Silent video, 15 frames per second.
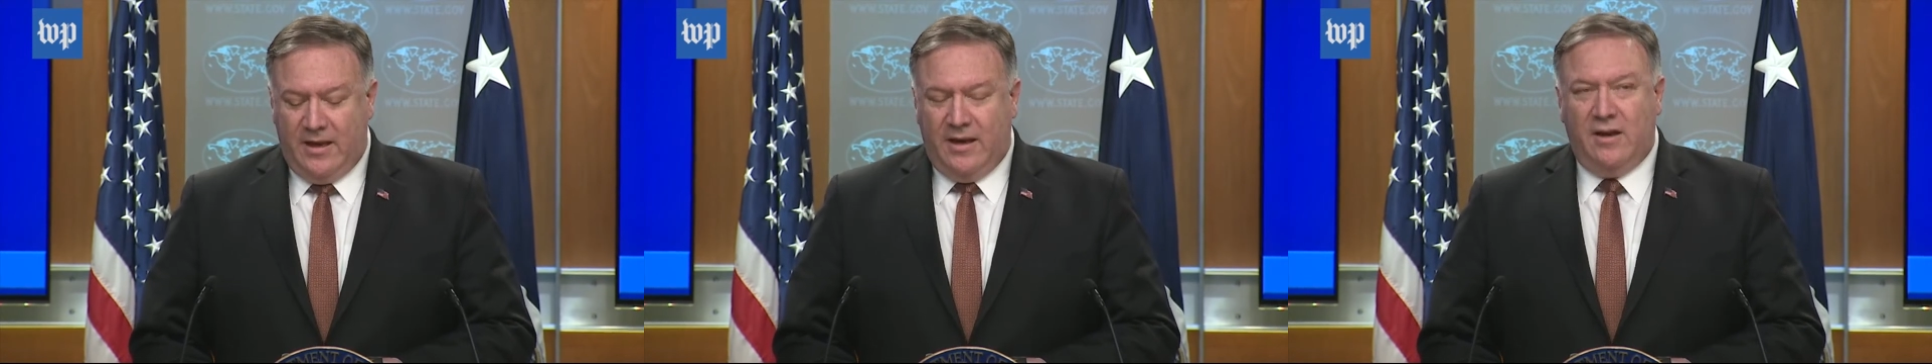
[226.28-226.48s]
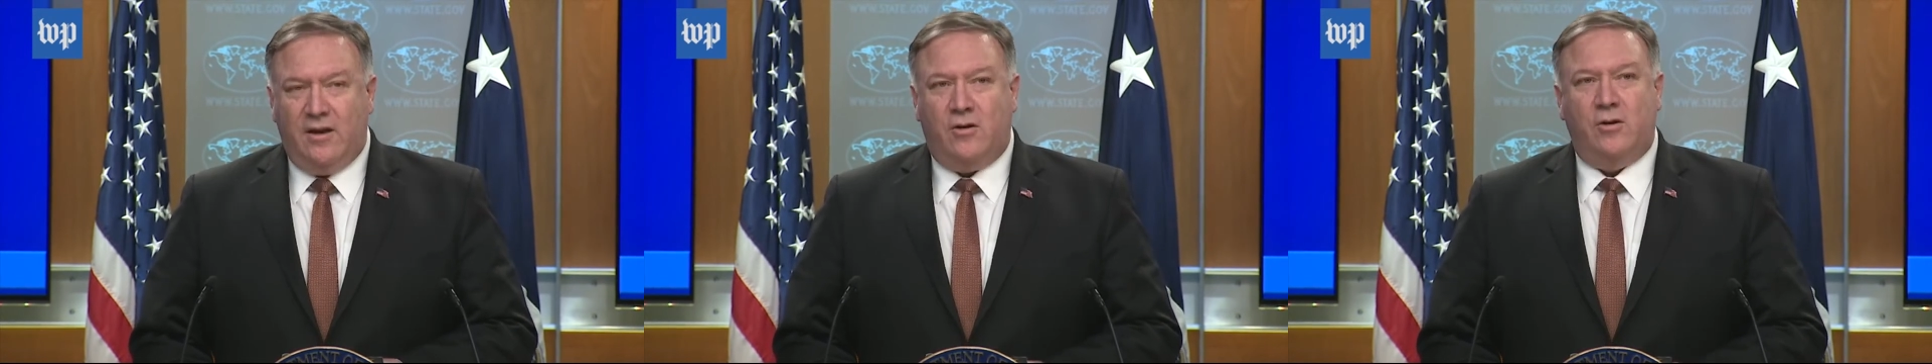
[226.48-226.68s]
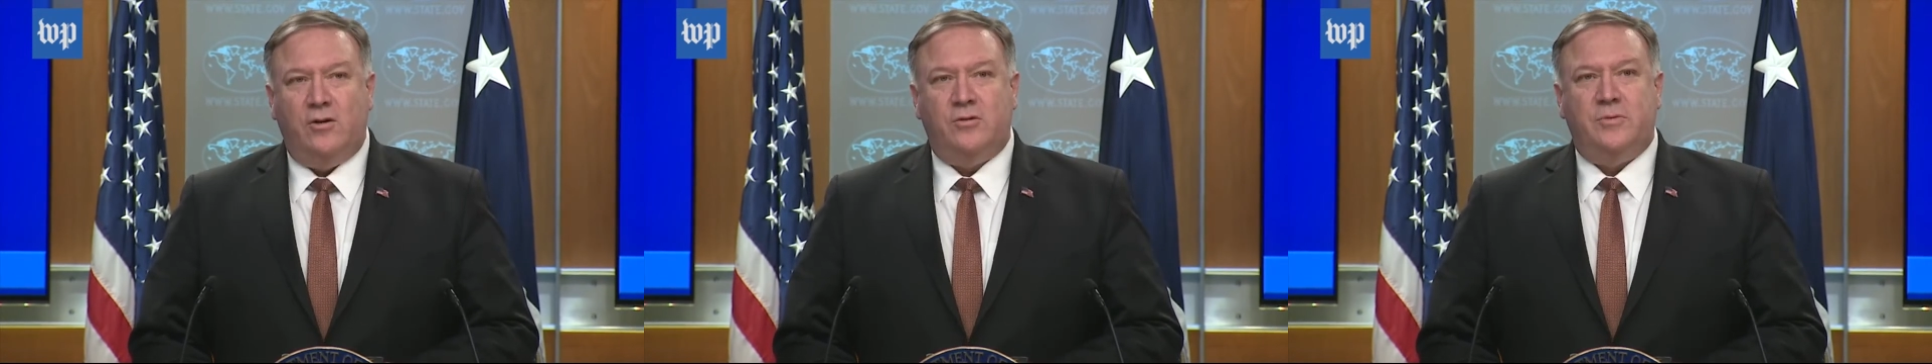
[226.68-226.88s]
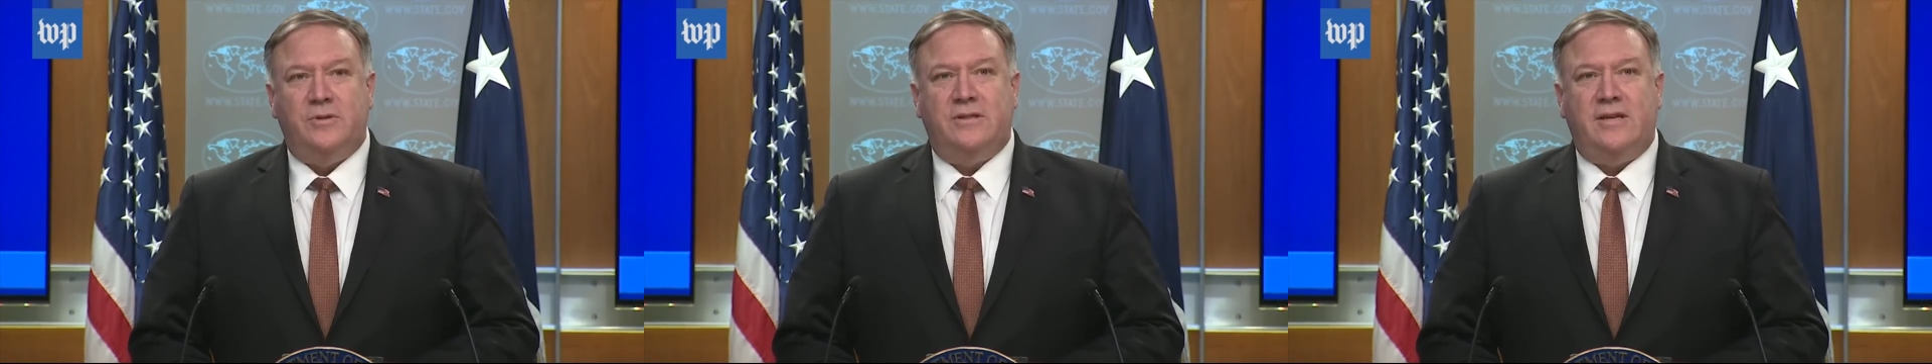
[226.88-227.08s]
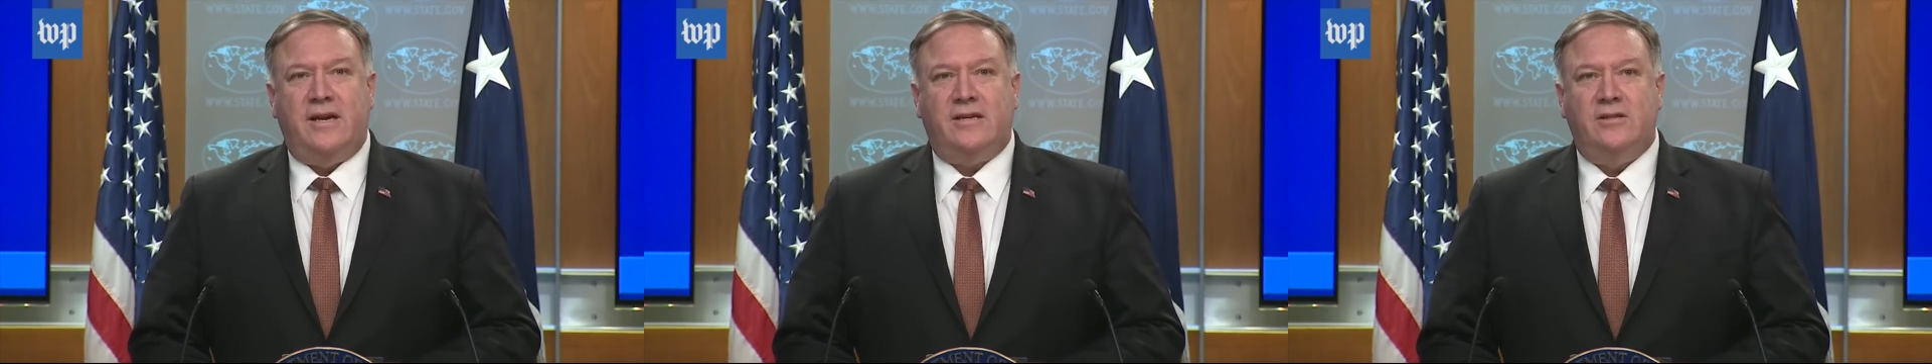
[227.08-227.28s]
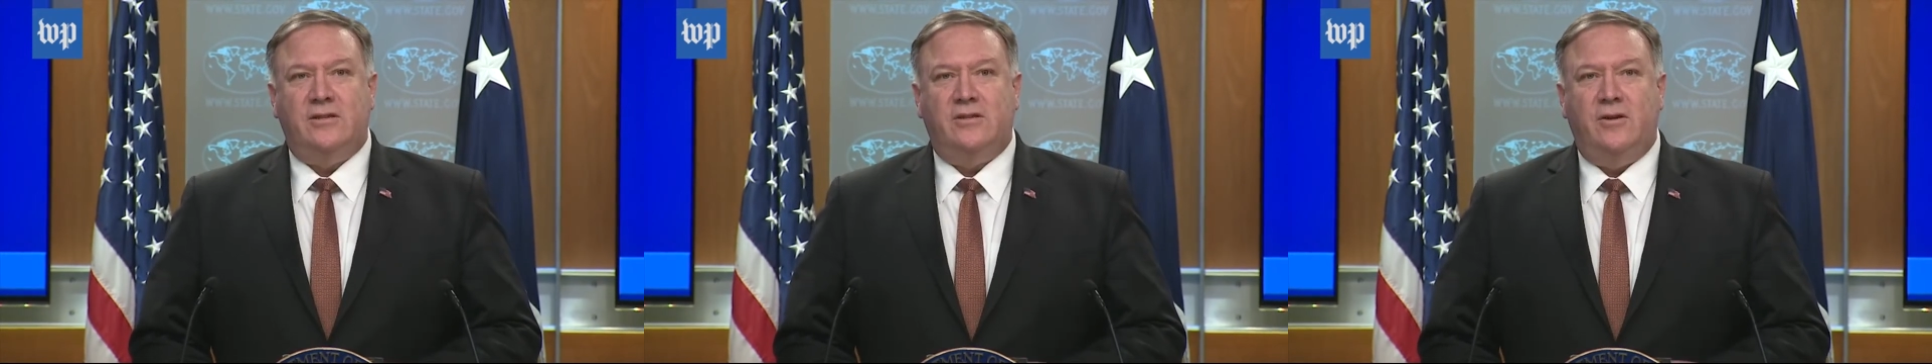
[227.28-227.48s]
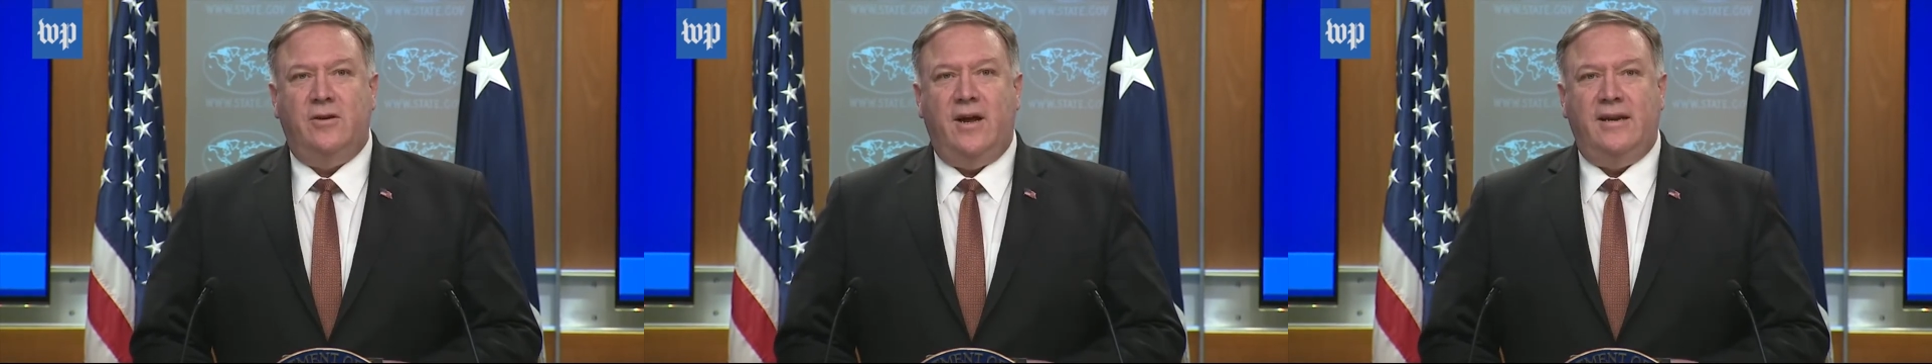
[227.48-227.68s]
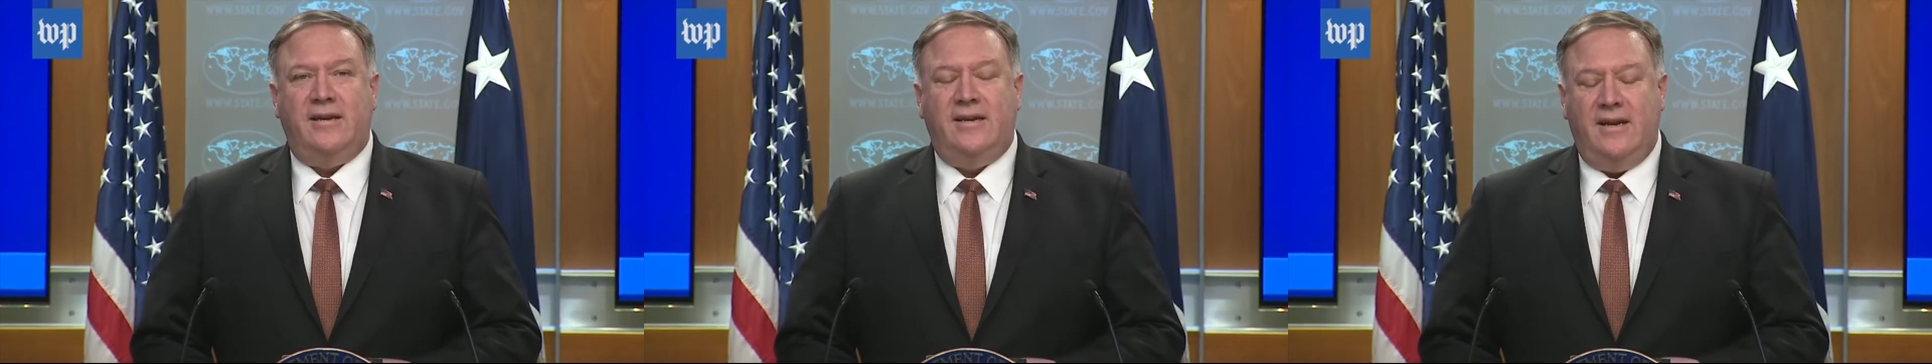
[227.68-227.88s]
in accordance with Section
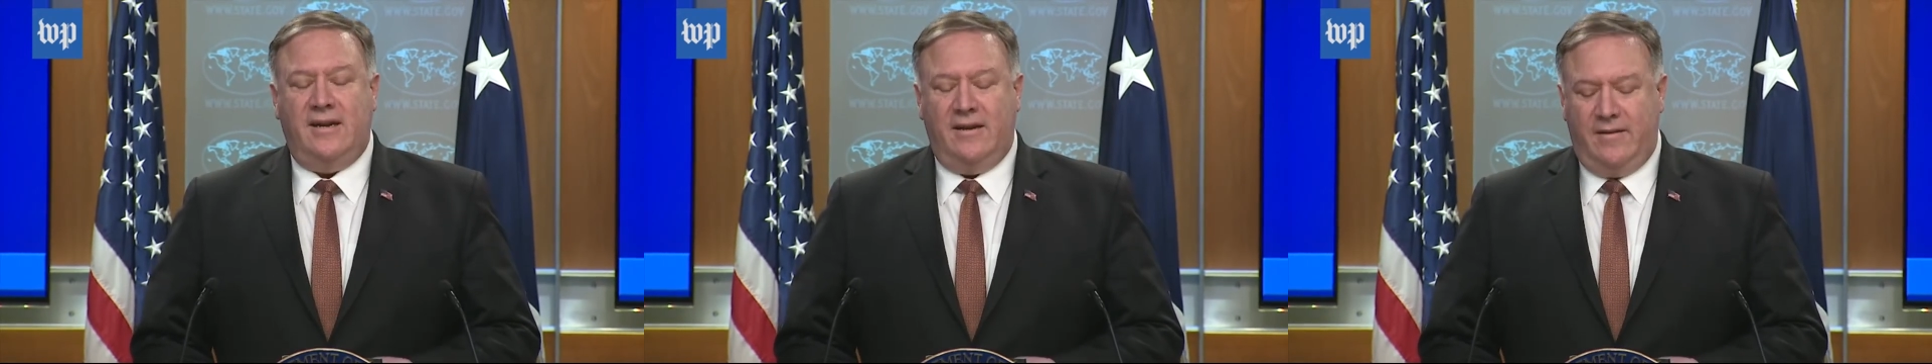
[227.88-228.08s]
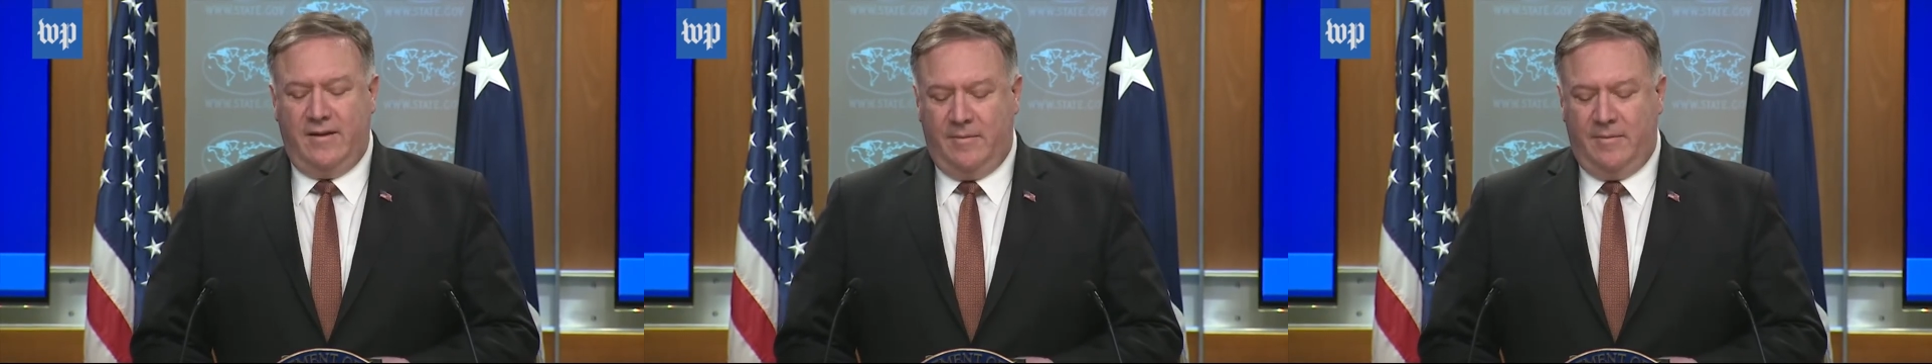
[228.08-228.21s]
219 of the